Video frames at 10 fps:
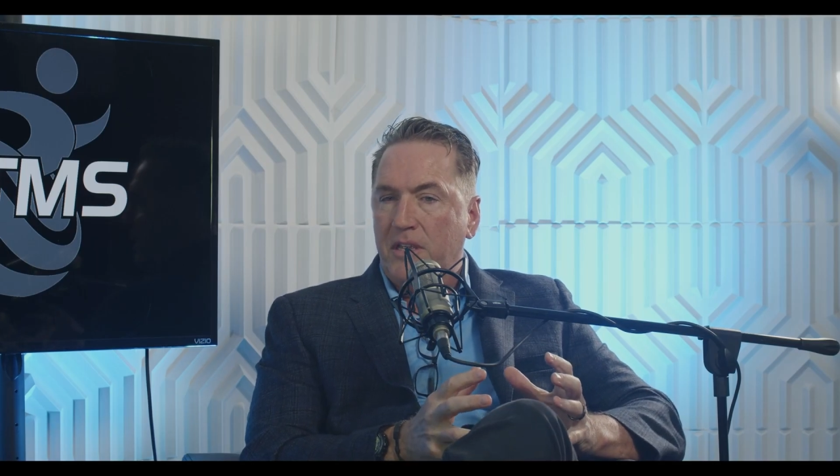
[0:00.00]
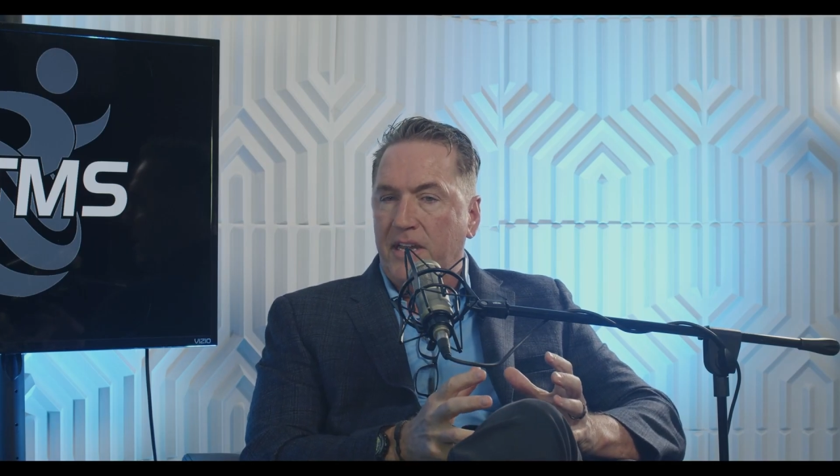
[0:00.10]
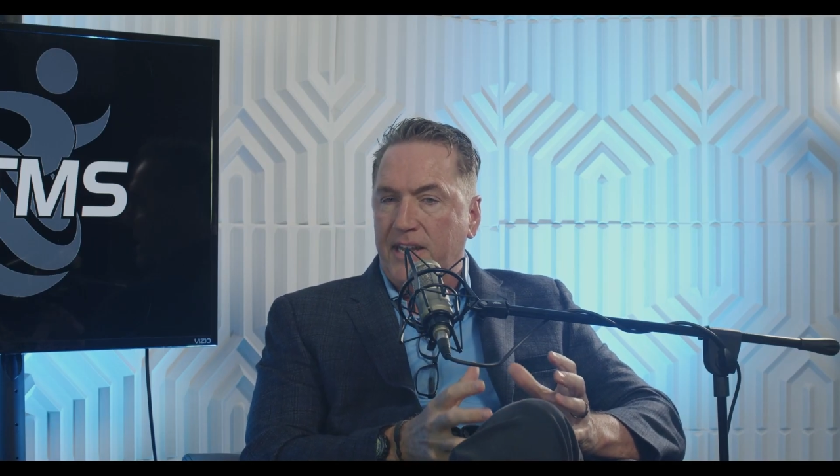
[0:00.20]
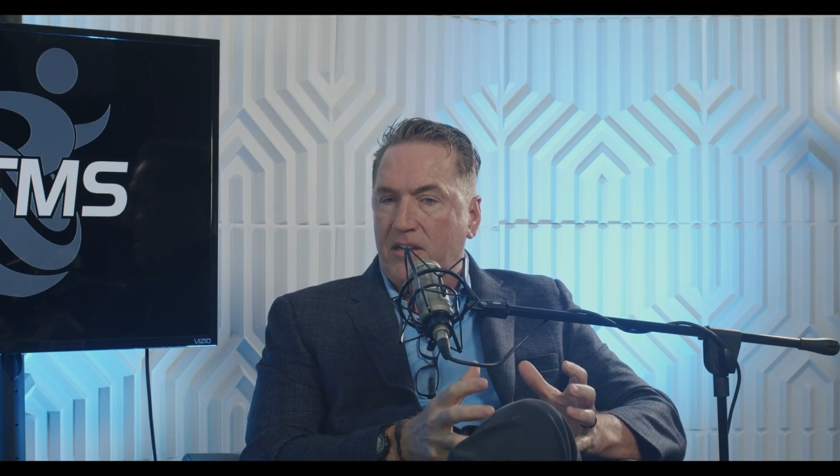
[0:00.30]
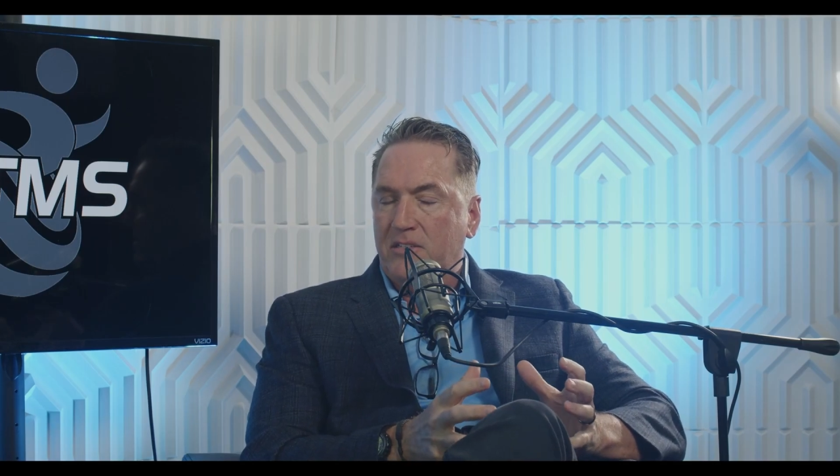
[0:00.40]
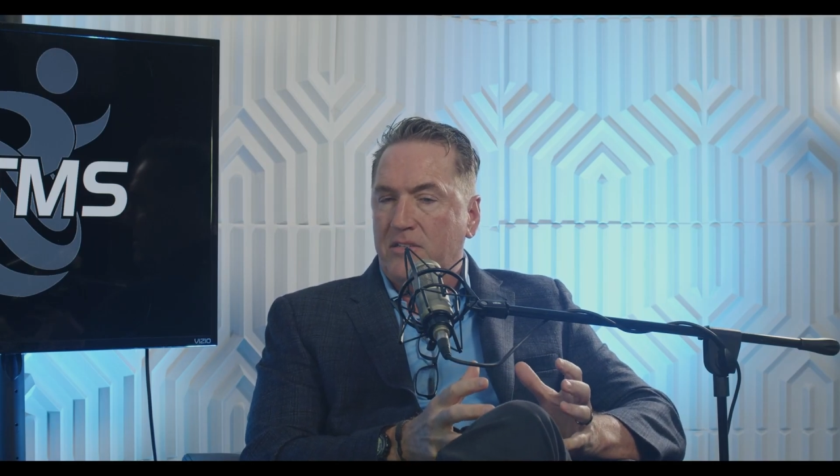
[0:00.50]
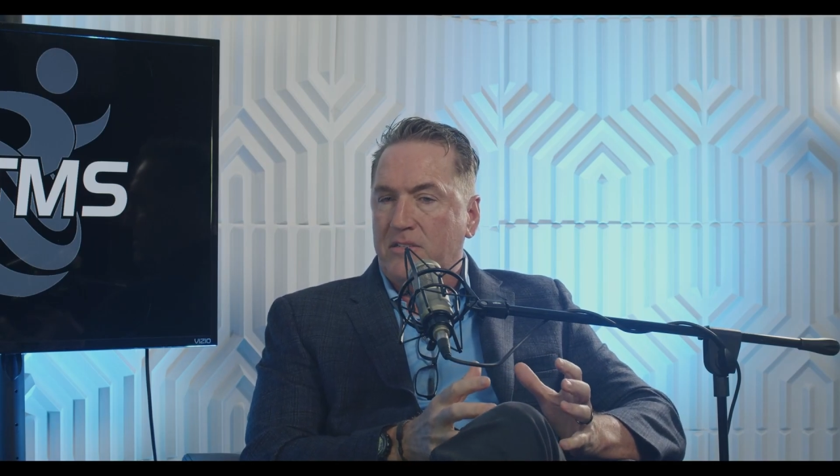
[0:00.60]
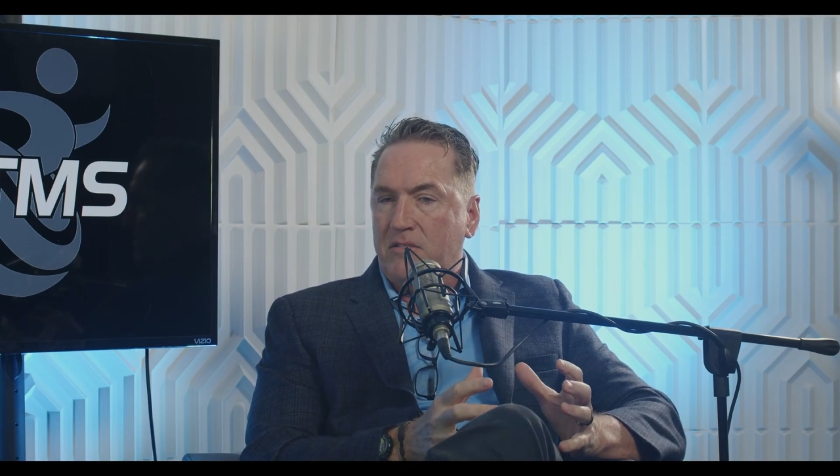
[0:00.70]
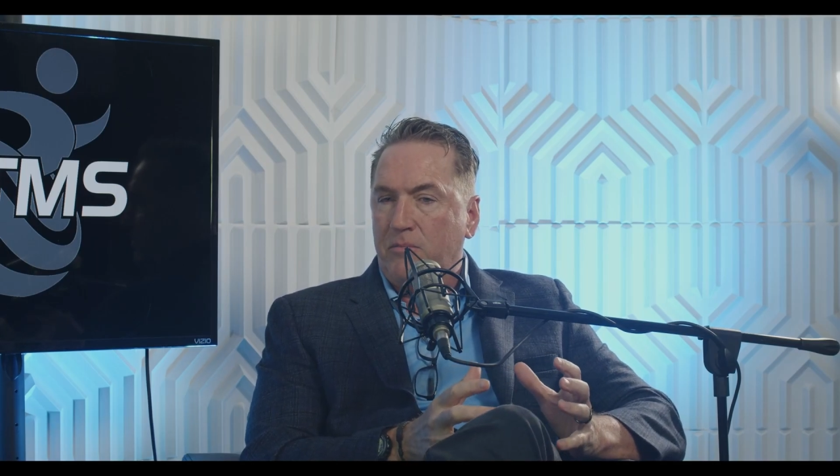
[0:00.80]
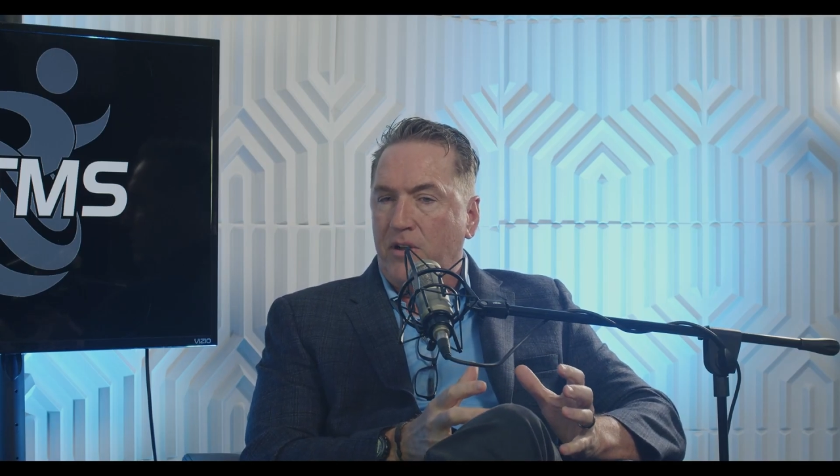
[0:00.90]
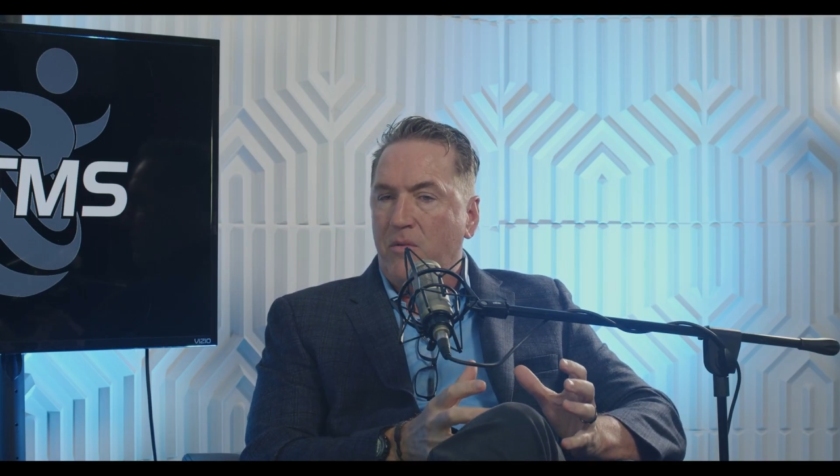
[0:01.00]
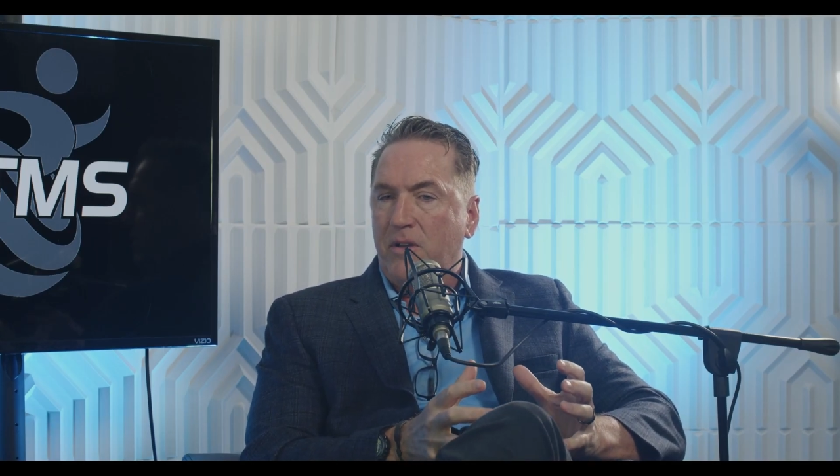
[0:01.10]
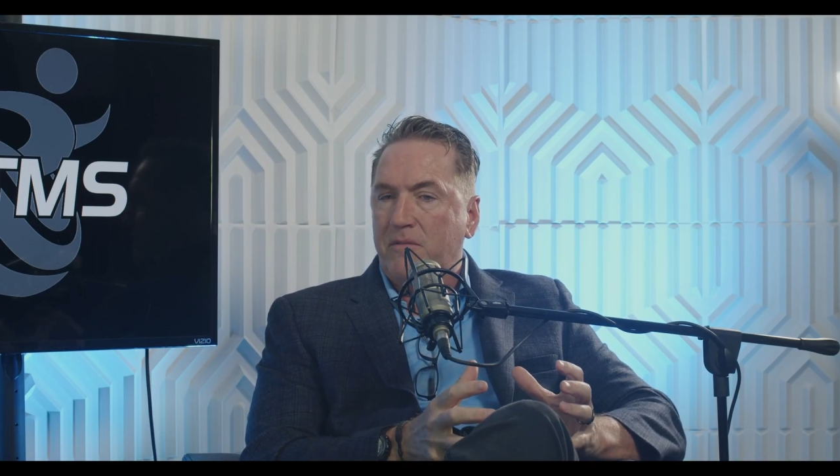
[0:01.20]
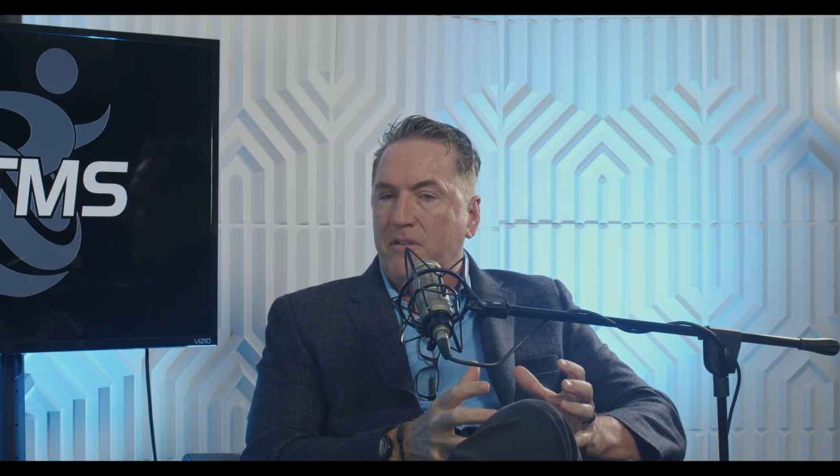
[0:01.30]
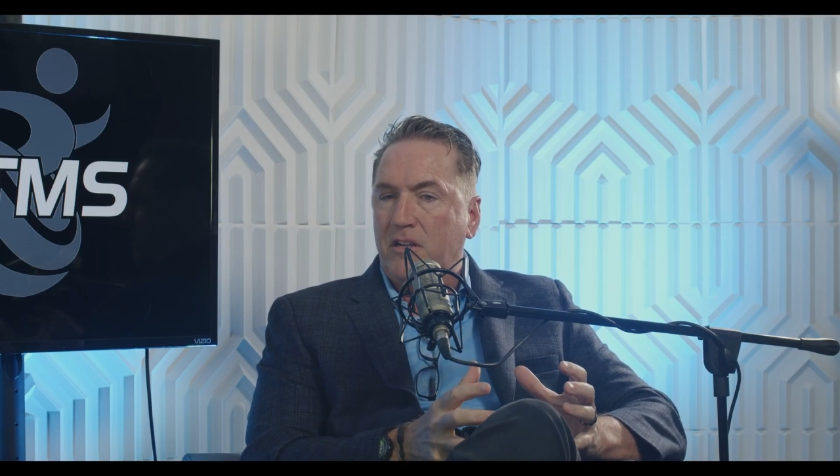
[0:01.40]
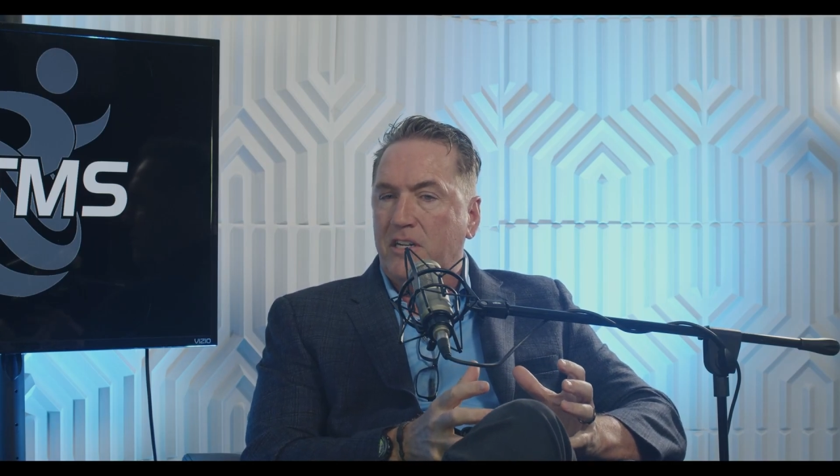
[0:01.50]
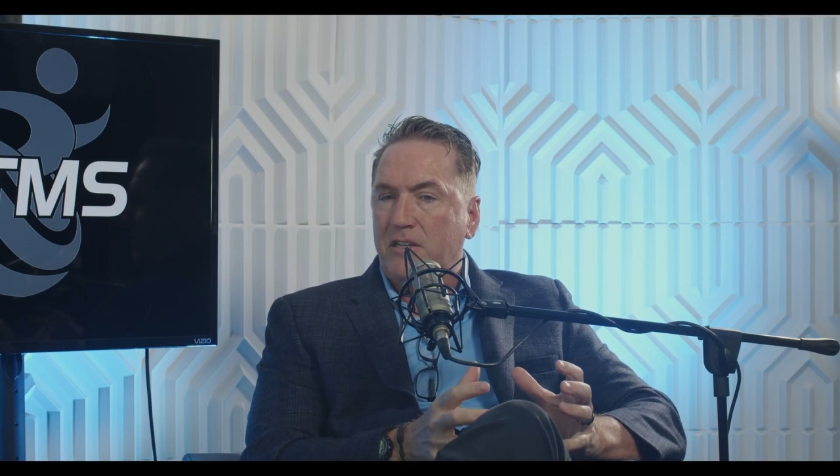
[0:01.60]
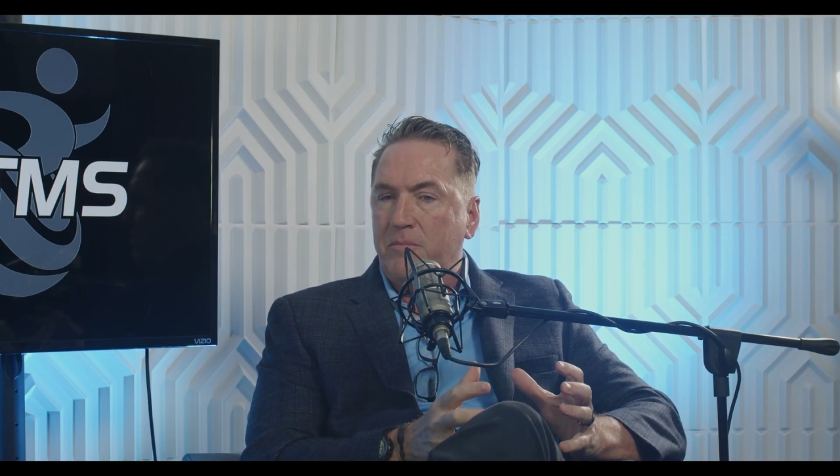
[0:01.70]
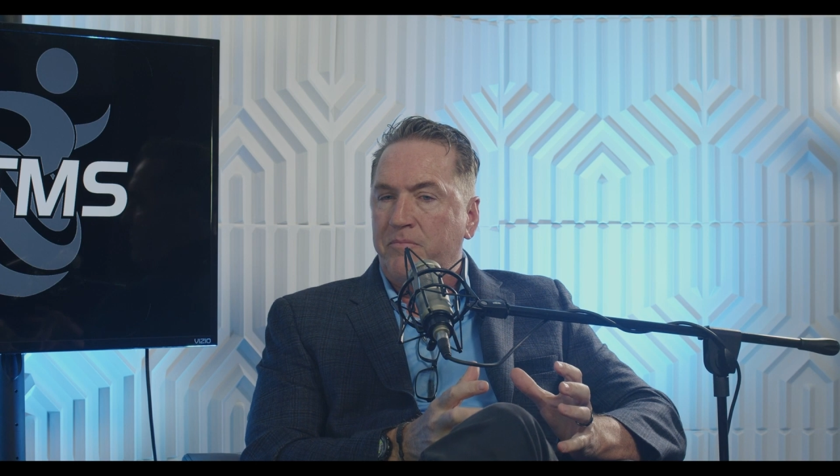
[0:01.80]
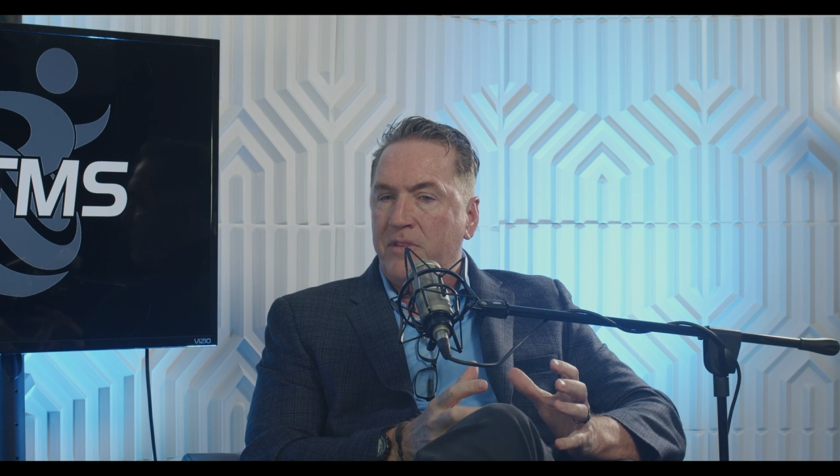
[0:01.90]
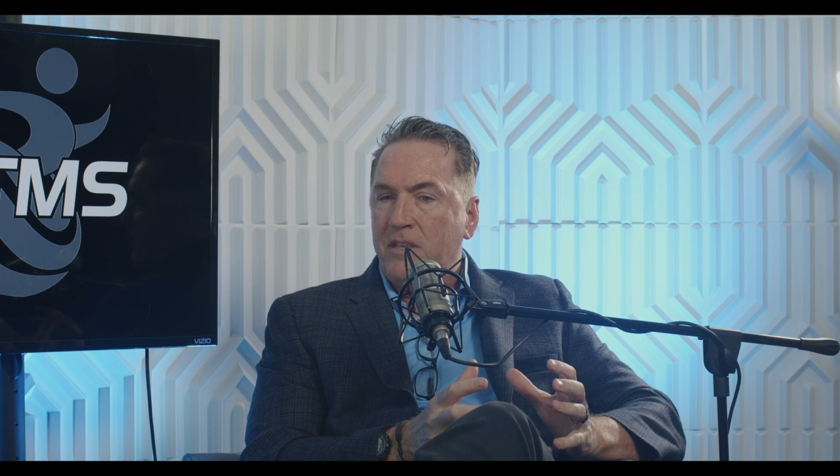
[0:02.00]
analysis of the brainwave function